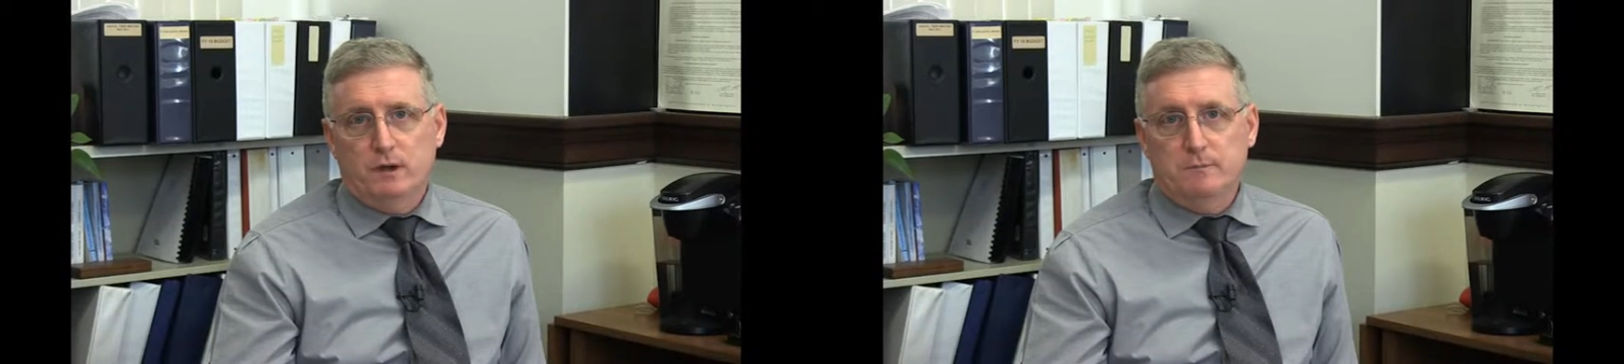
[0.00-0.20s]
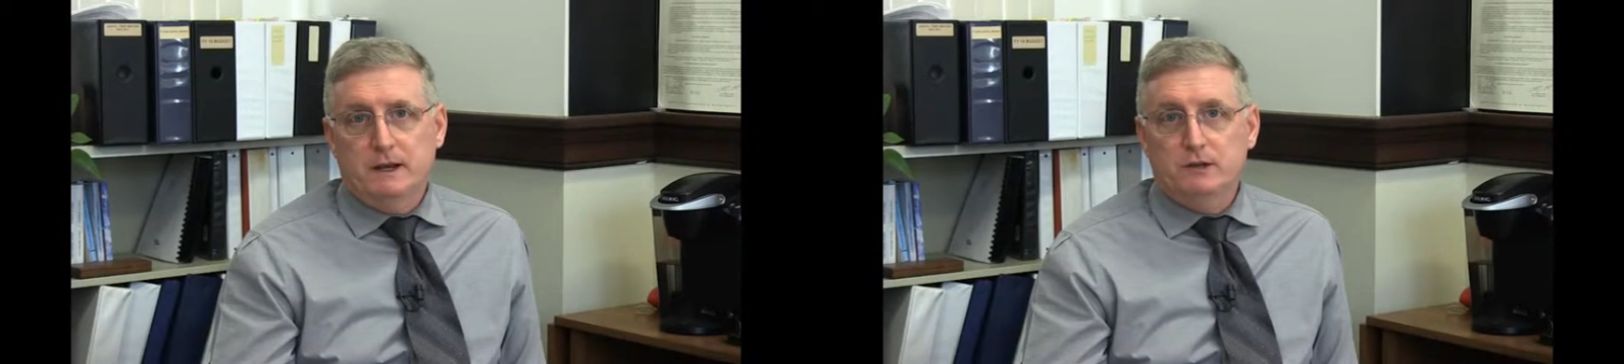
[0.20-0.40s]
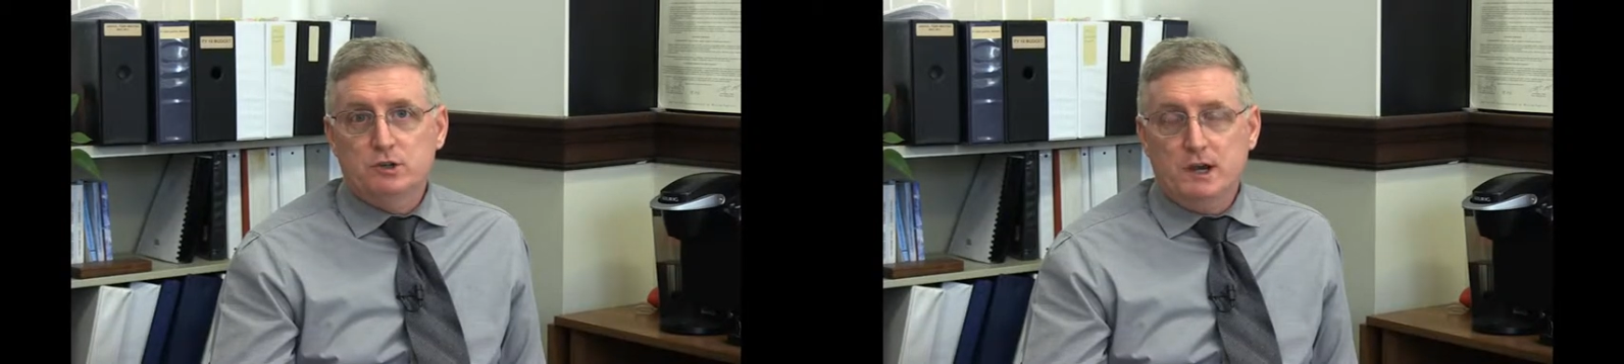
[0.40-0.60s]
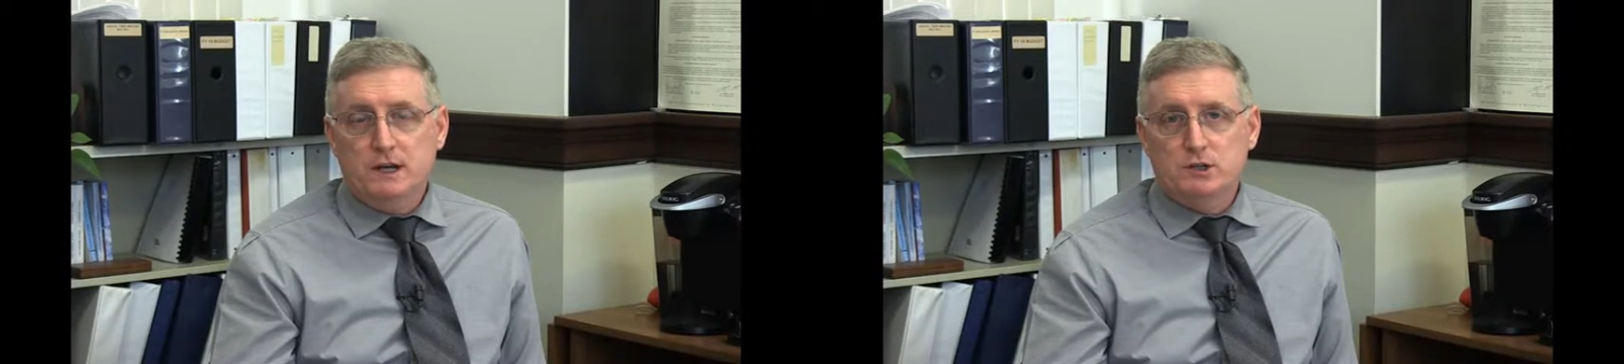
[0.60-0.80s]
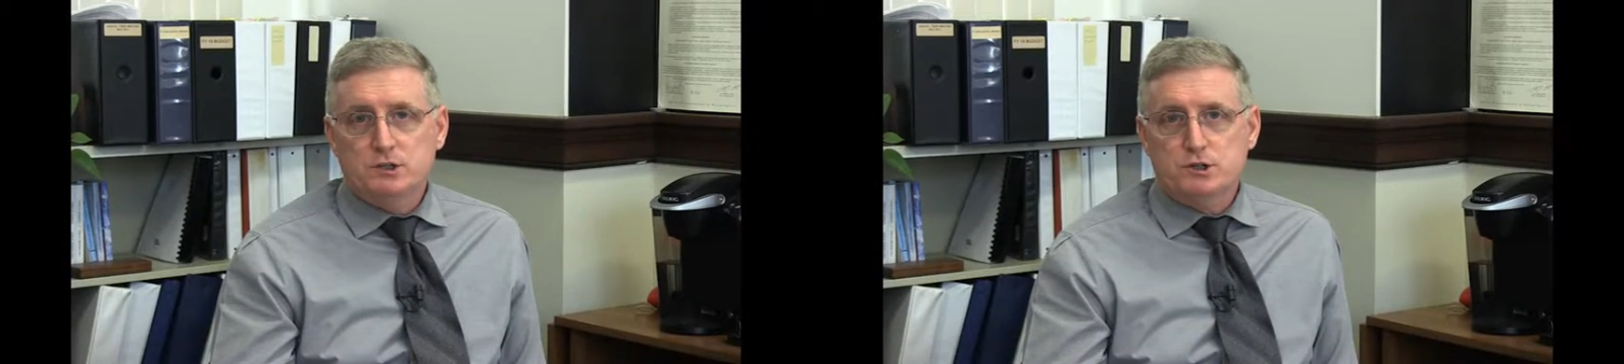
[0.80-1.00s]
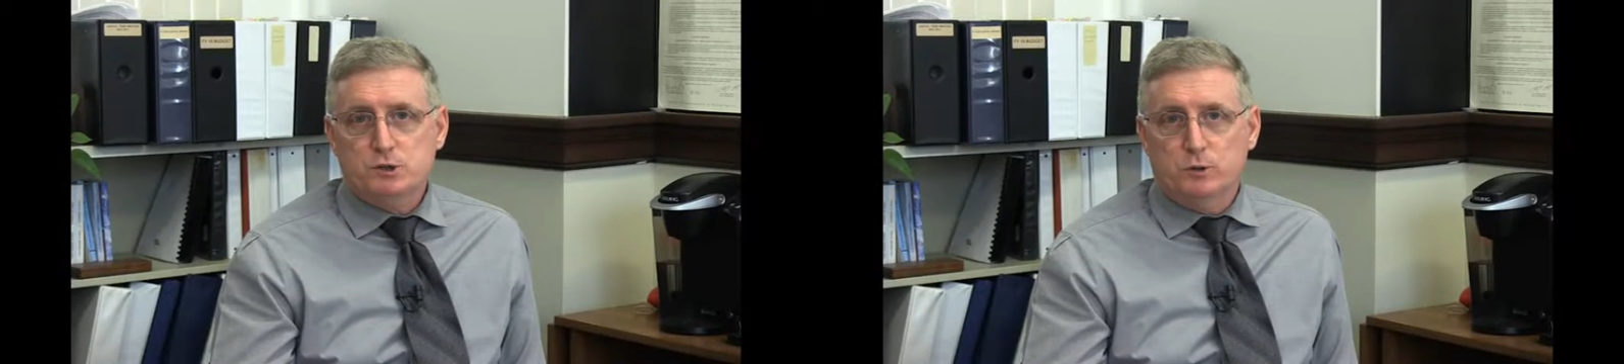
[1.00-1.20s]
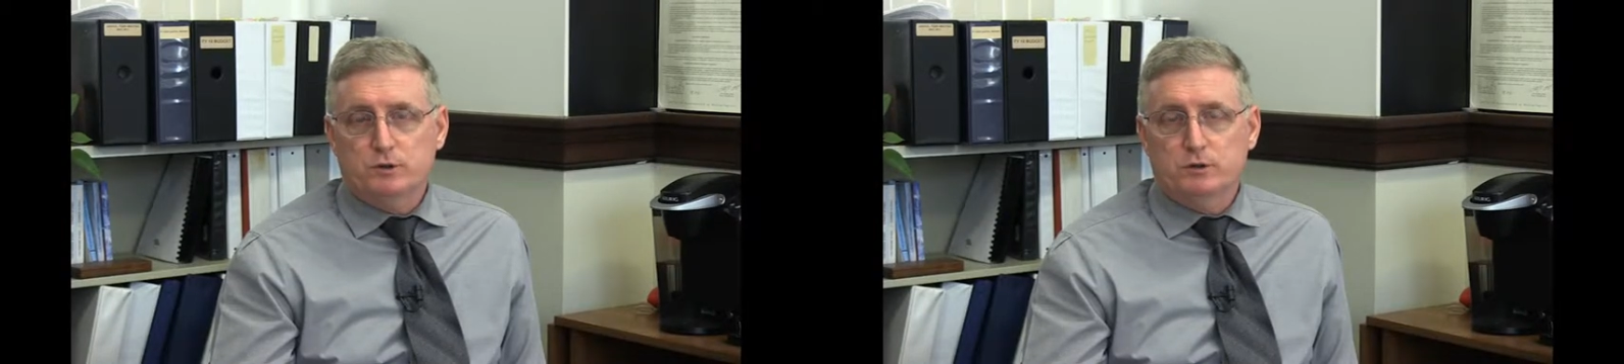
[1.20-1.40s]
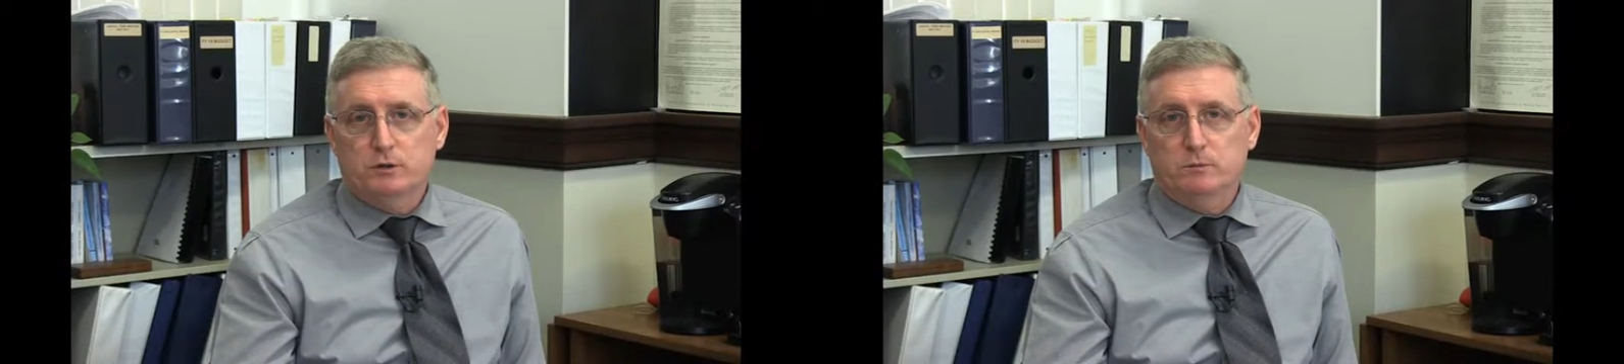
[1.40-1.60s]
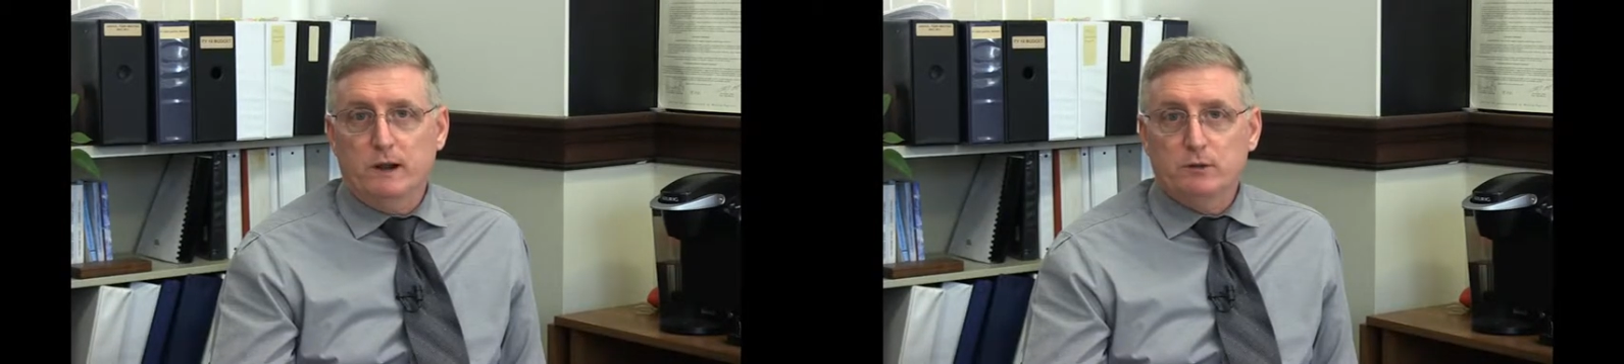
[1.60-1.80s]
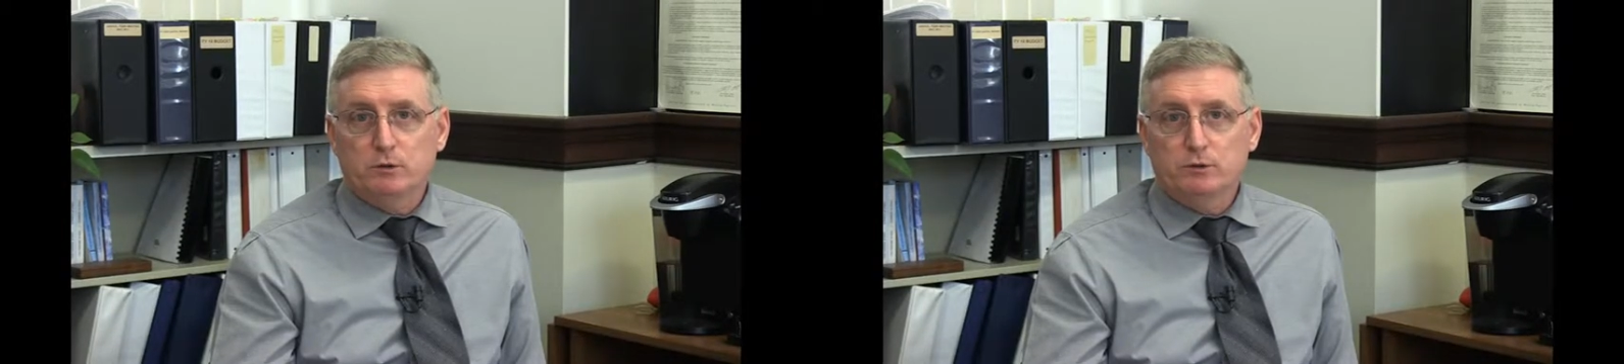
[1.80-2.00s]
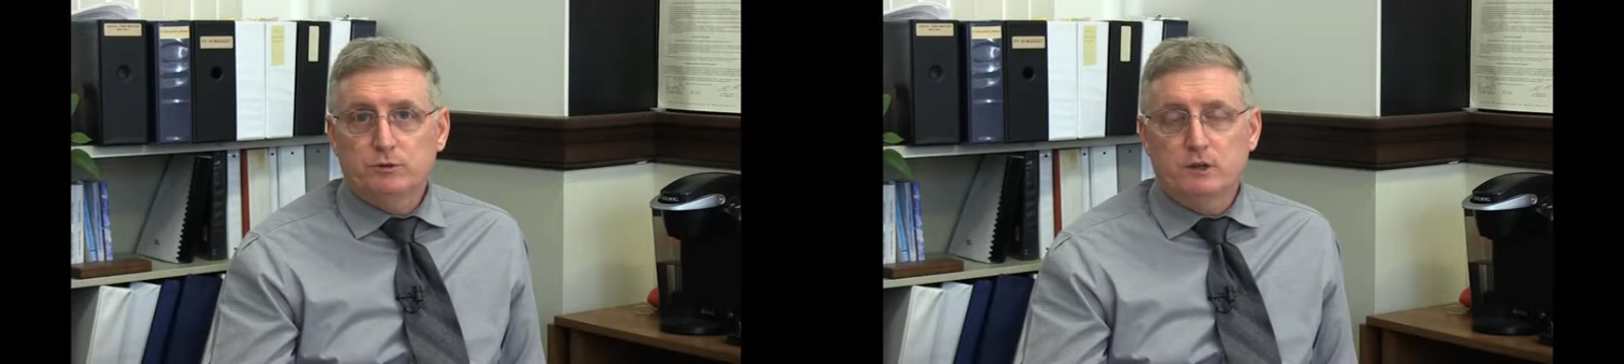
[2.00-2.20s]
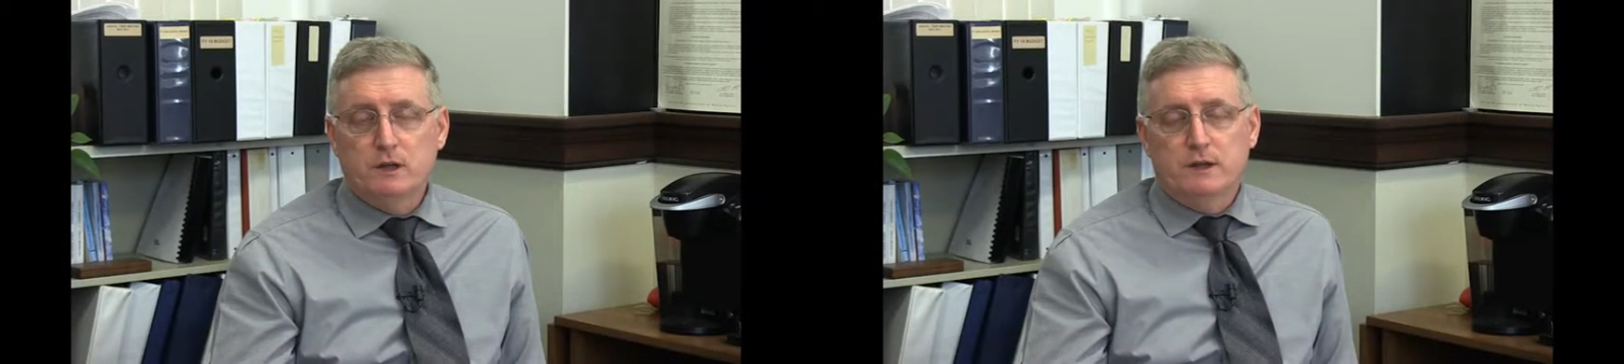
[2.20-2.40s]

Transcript: made a change to short-term rentals,